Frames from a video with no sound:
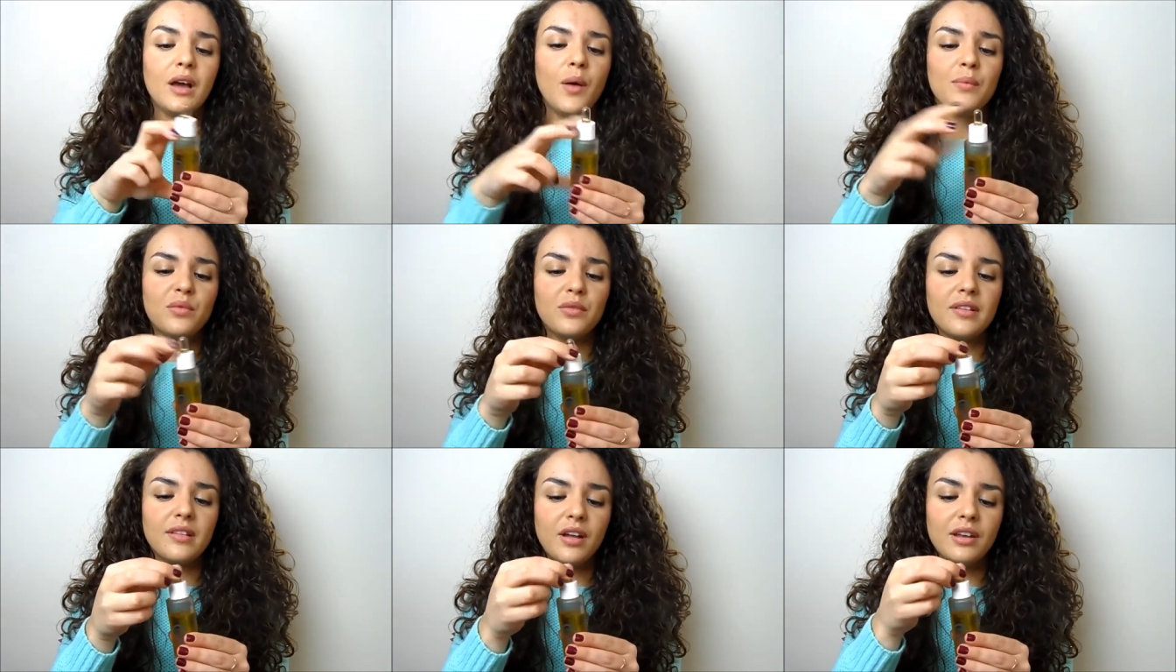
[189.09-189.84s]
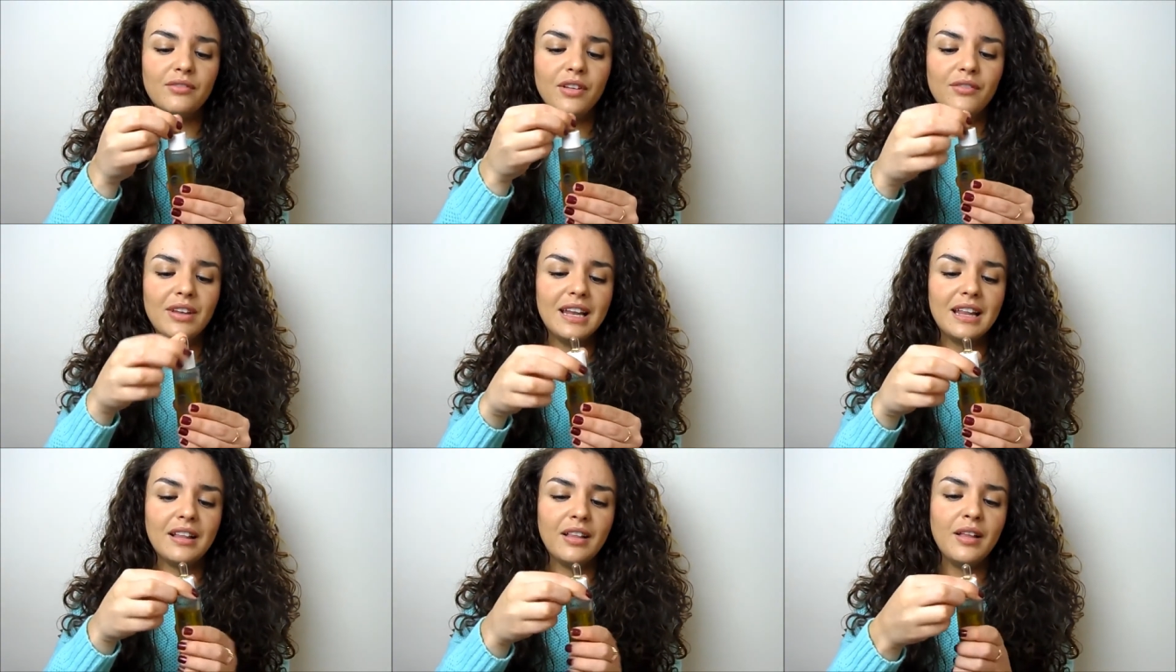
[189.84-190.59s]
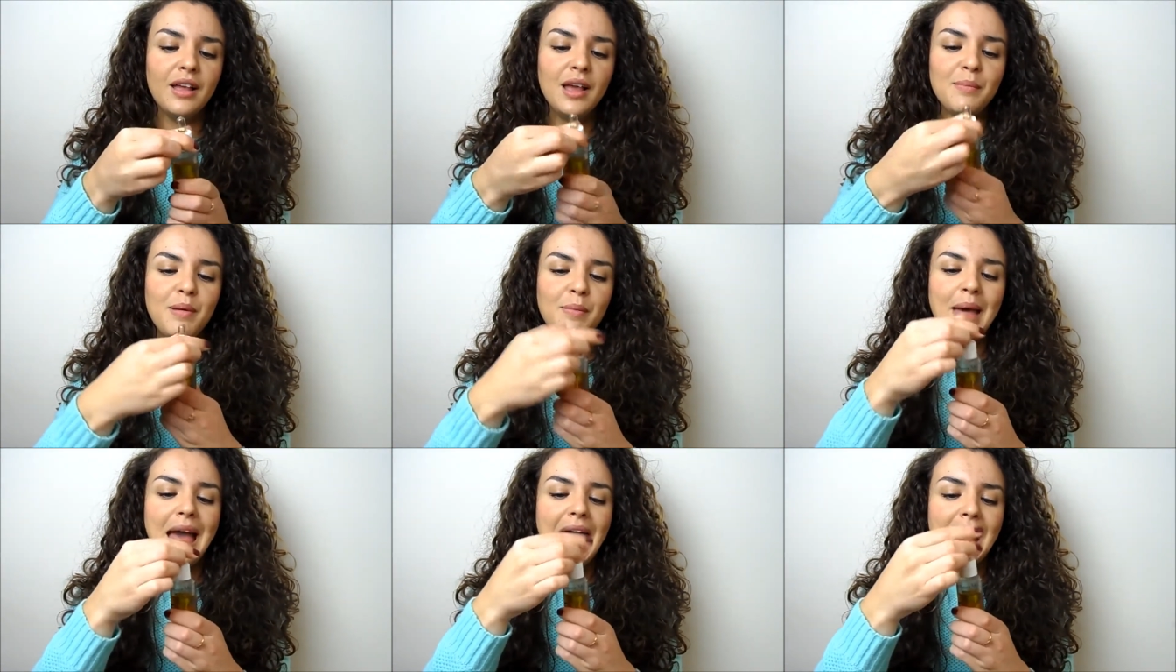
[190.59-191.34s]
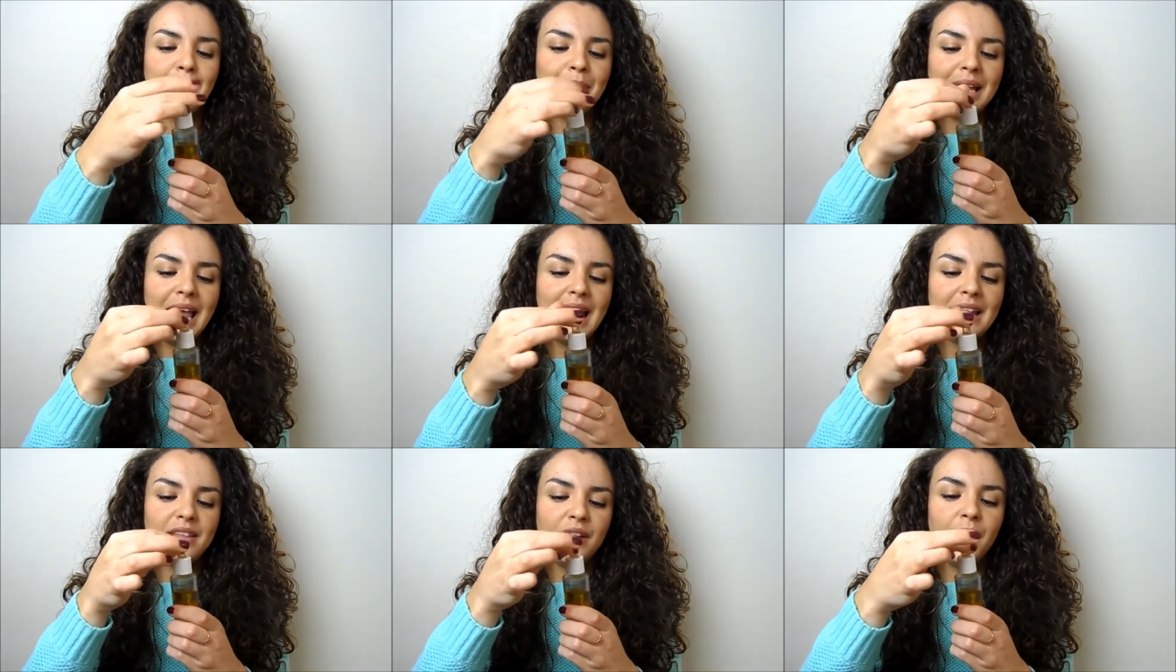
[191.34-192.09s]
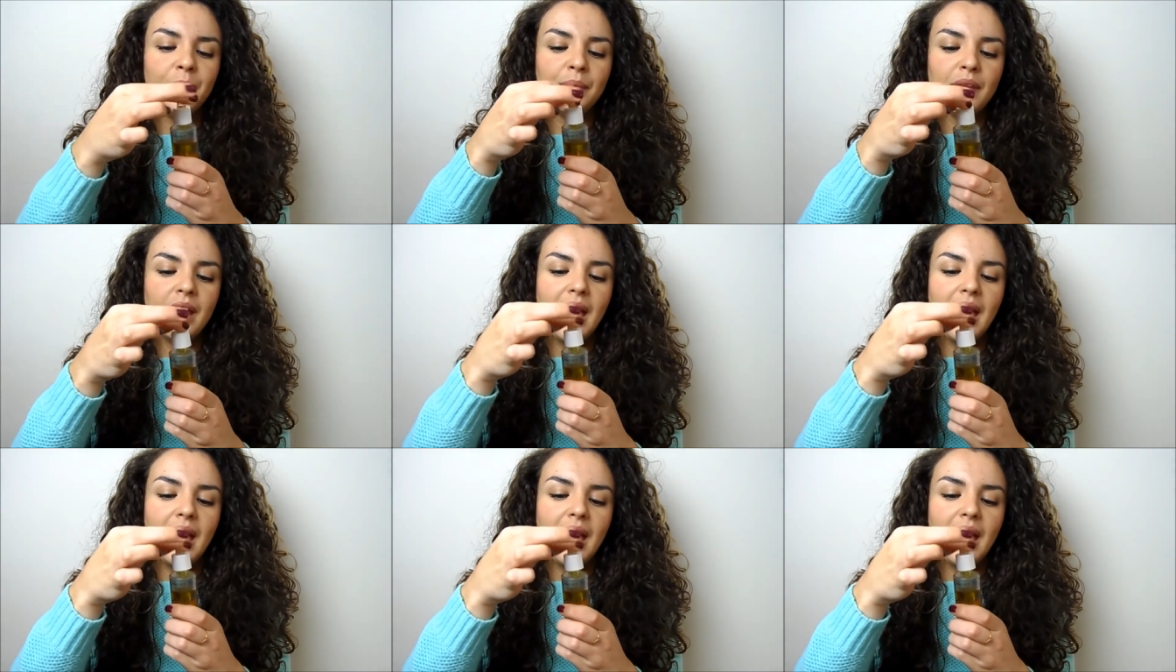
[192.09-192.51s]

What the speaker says: It comes with this kind of lovely little pipette applicator,